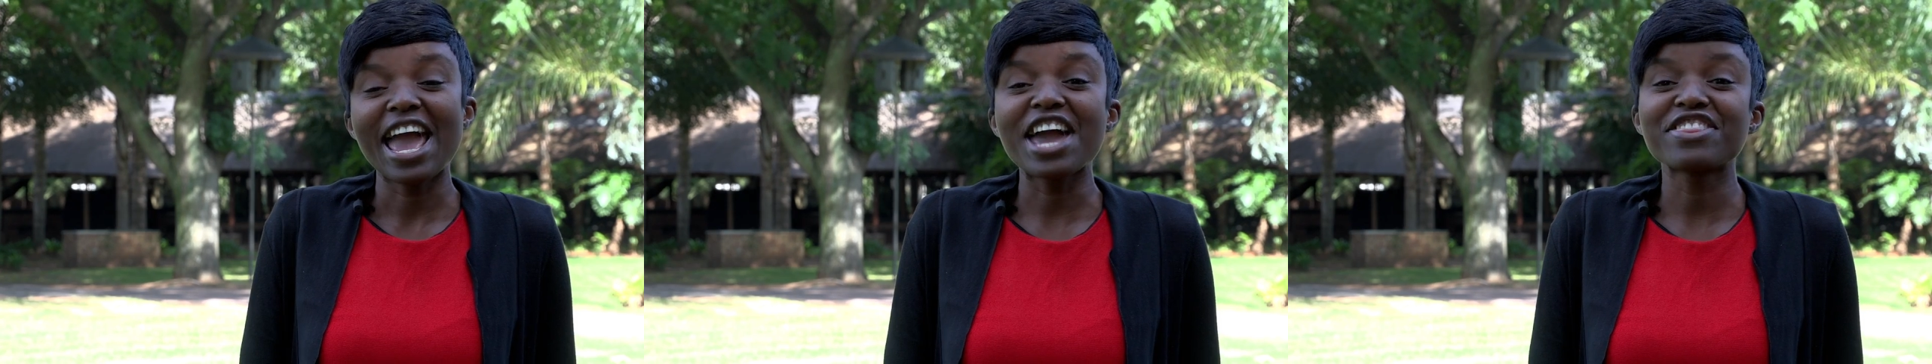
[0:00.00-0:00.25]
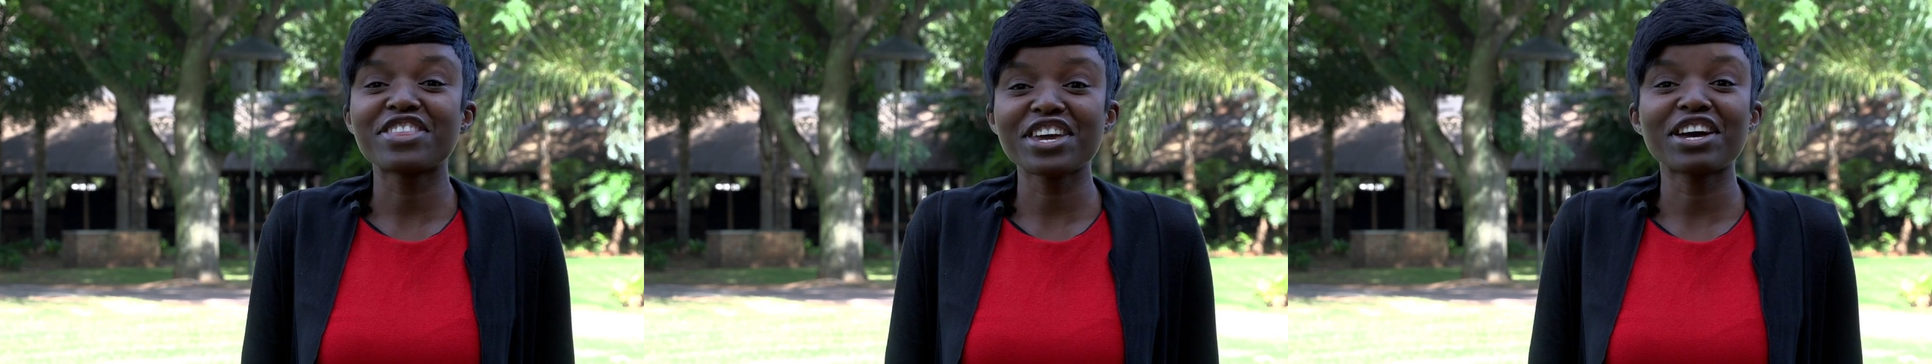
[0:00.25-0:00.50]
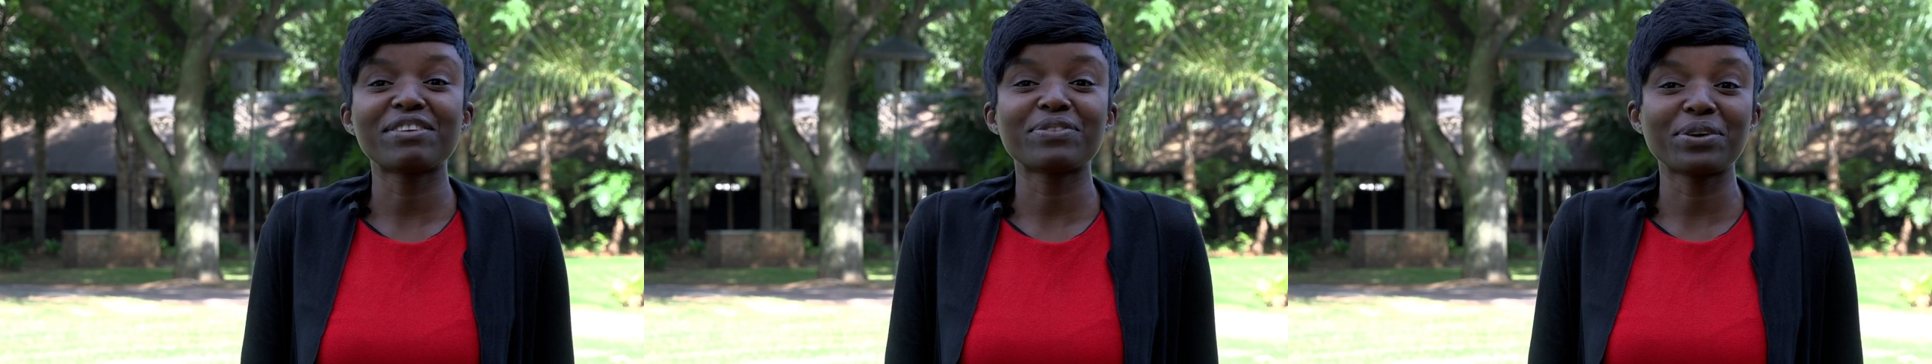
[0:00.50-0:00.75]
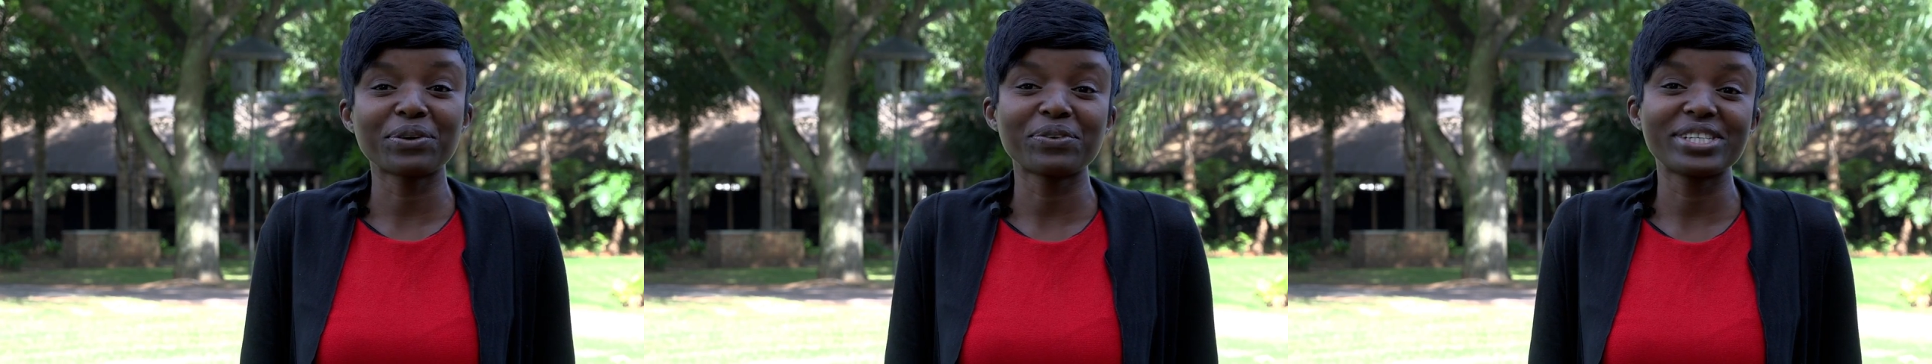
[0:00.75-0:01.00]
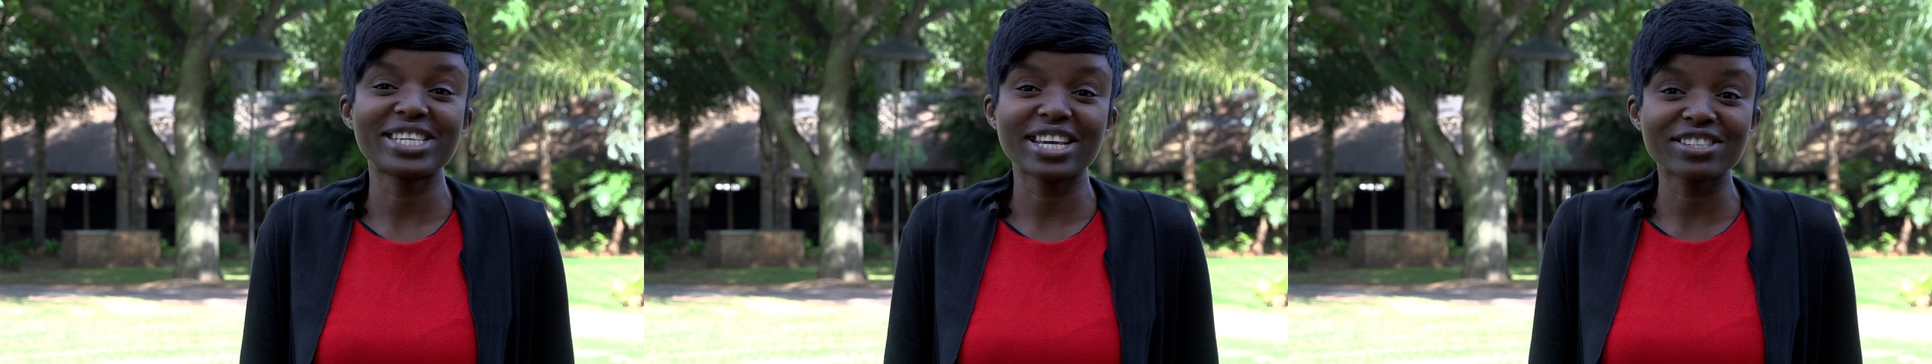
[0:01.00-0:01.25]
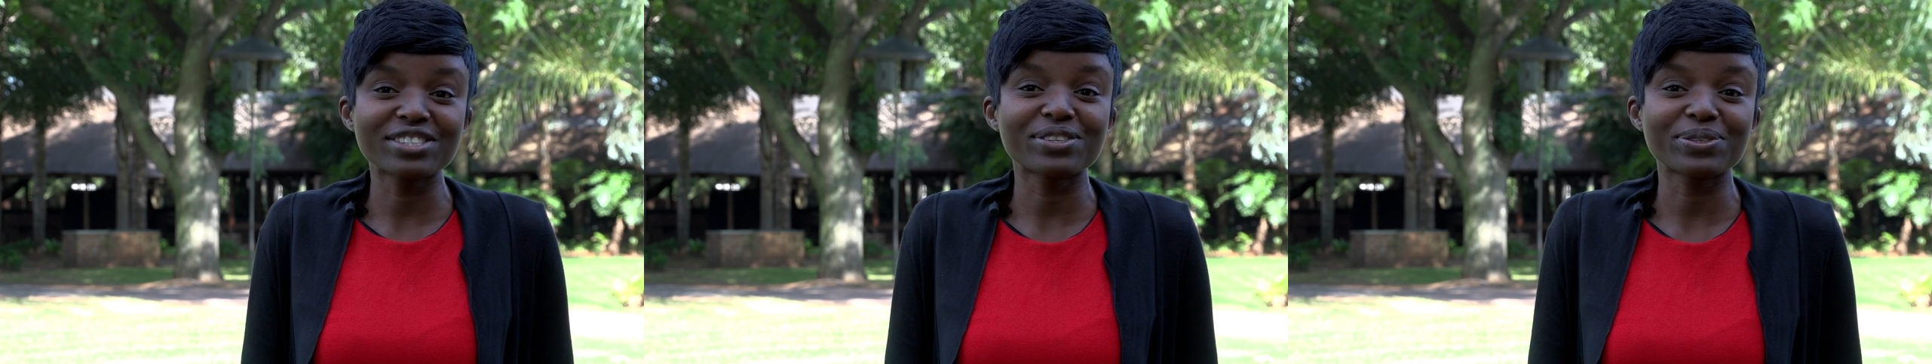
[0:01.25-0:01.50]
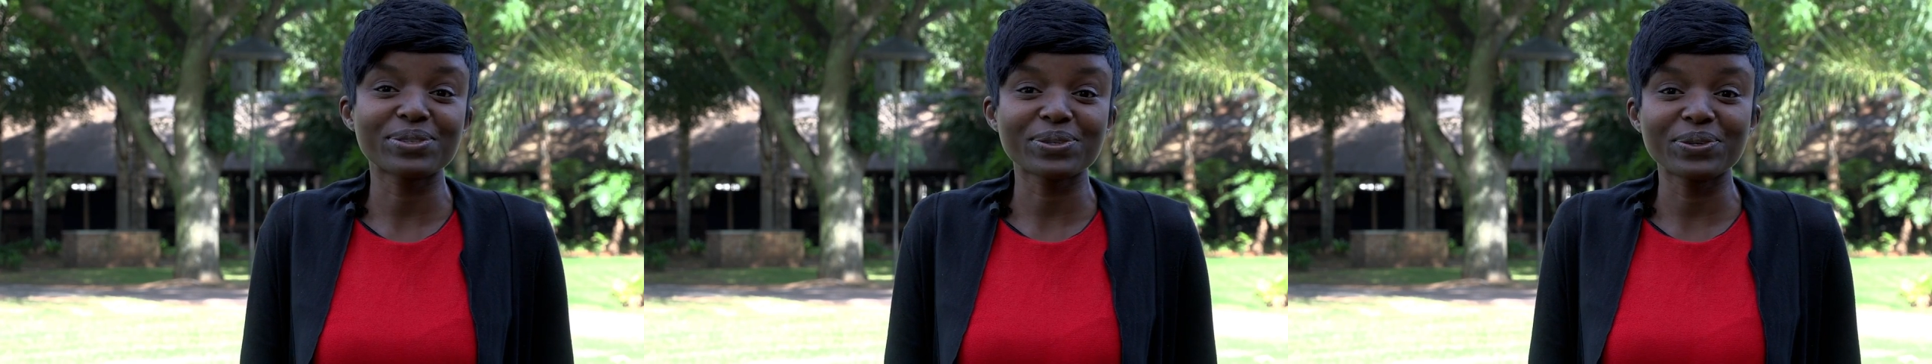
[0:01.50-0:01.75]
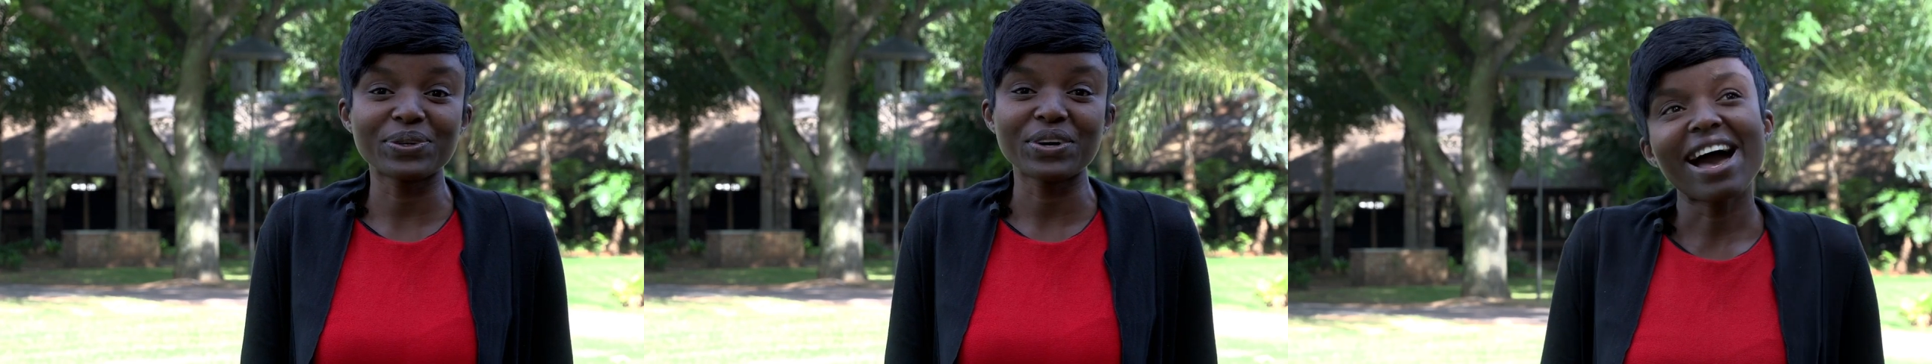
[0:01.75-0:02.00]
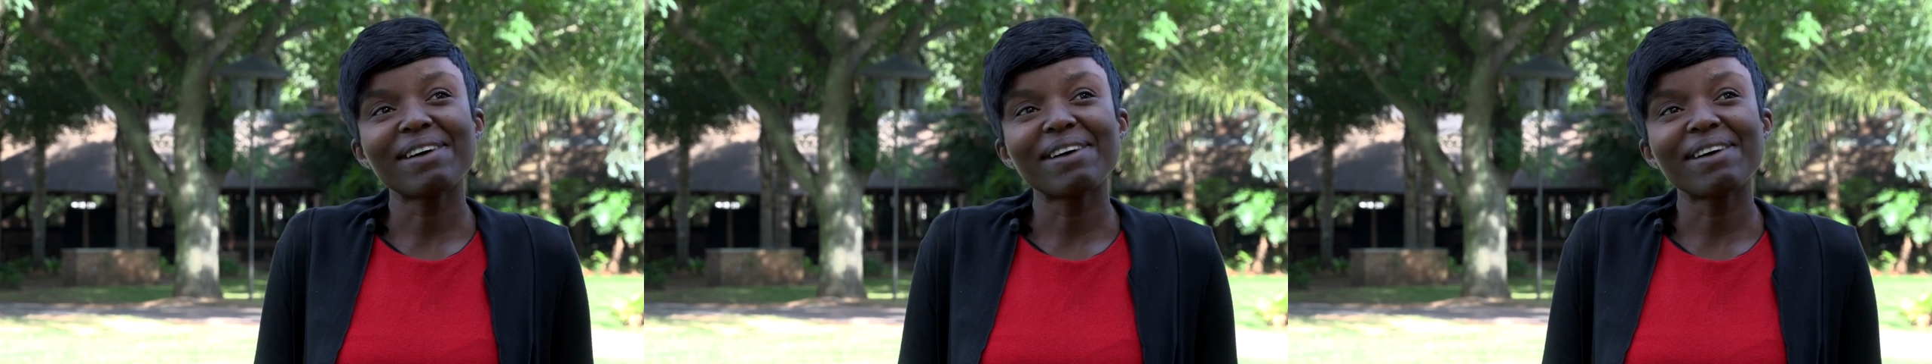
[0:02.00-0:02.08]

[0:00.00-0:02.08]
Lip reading: and they have all returned to school.